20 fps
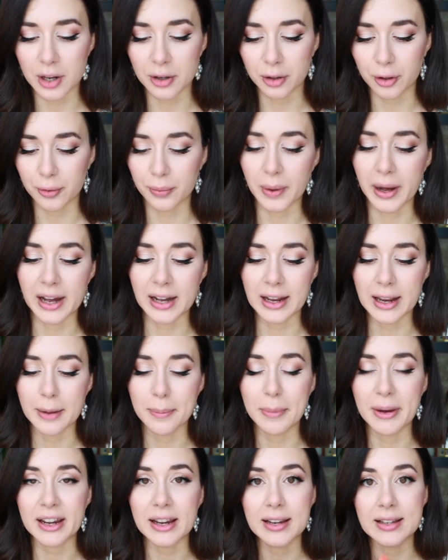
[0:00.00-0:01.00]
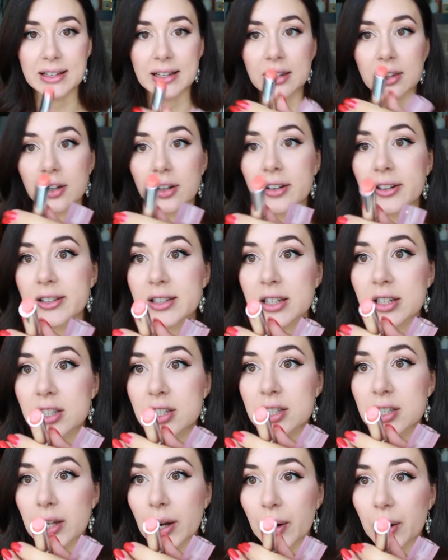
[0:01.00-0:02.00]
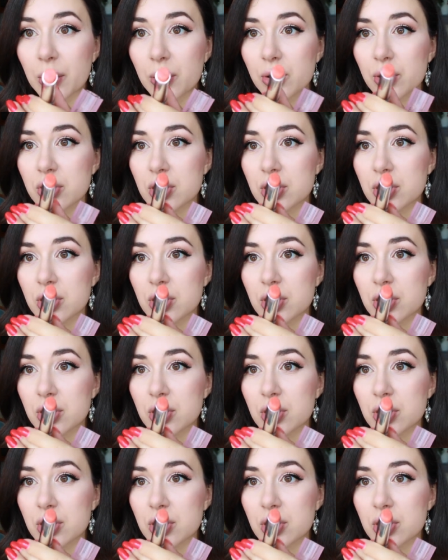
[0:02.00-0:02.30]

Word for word: underrated because it looks so